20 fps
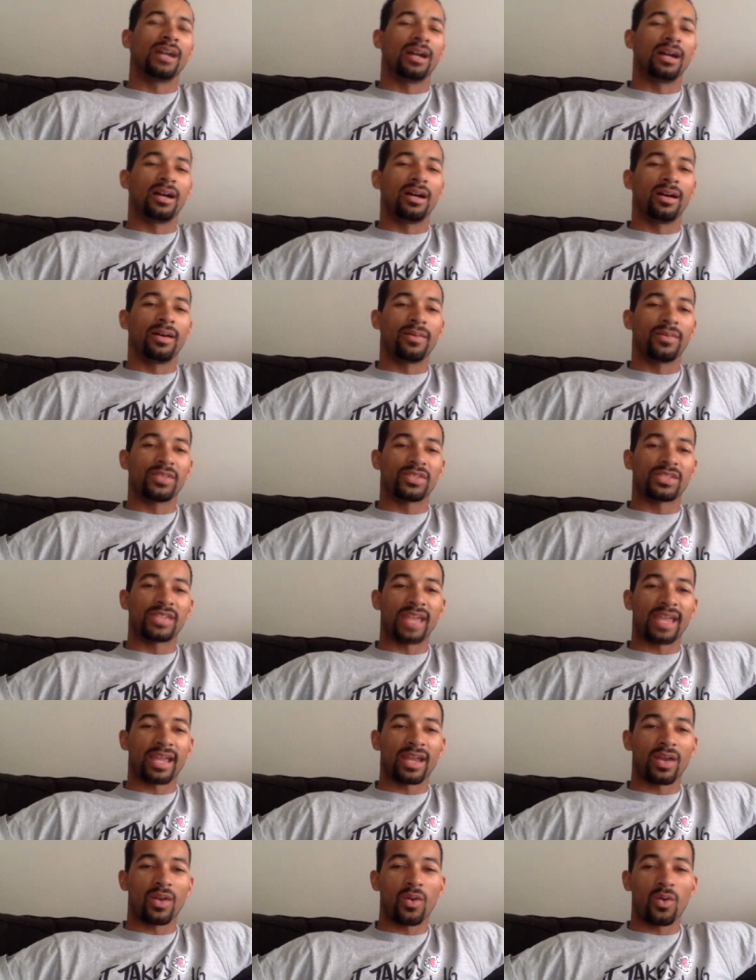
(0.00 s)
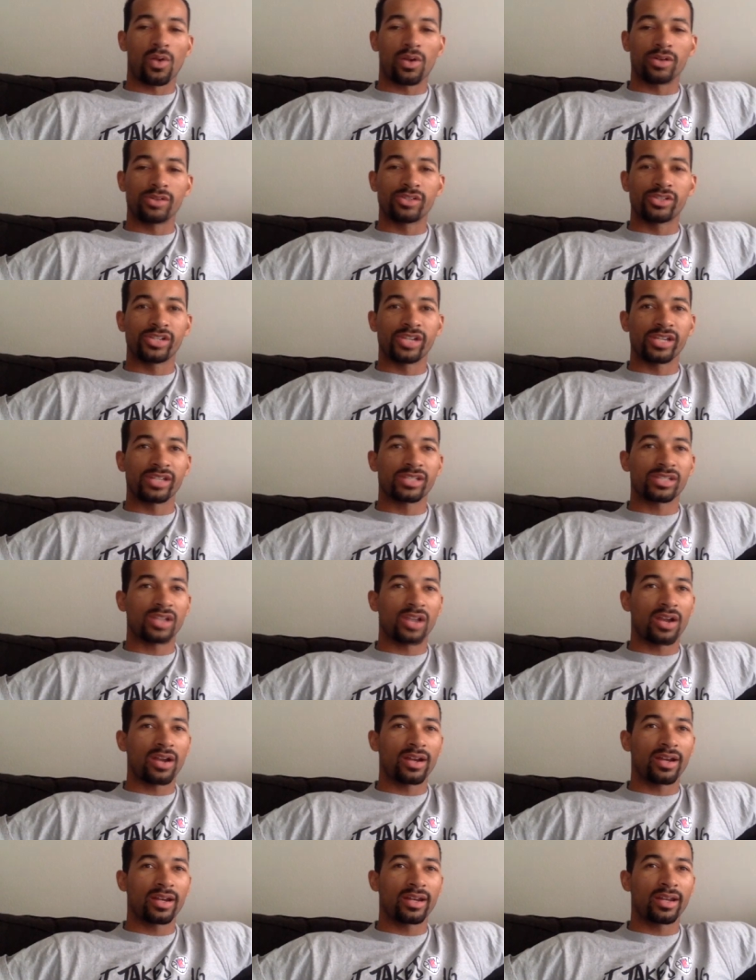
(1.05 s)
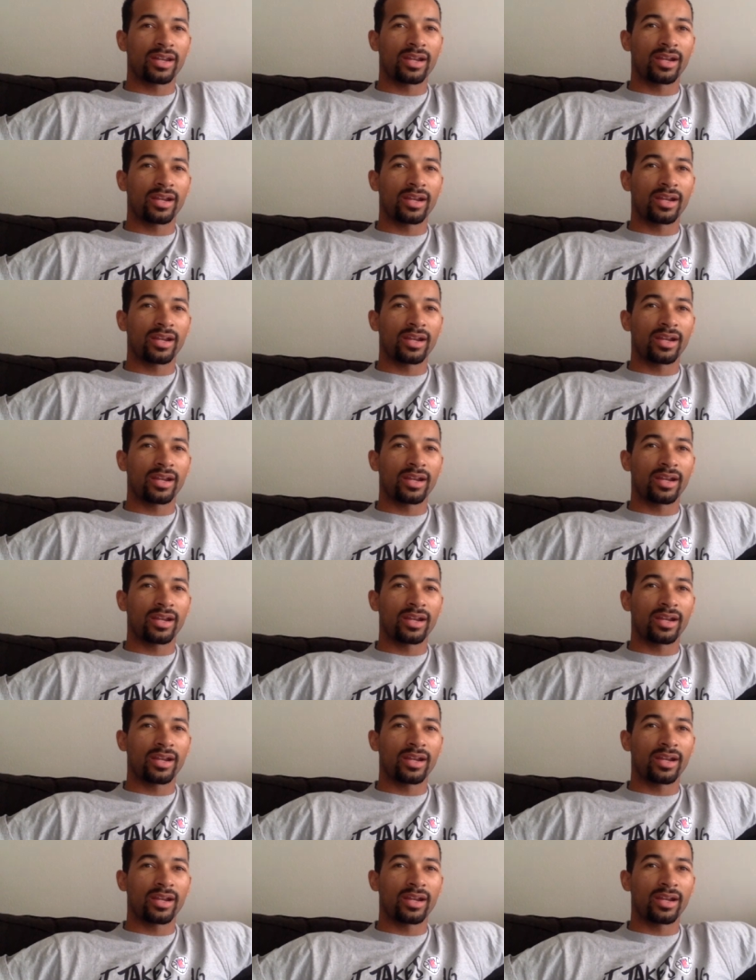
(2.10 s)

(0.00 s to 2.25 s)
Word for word: Um, the second quarter just started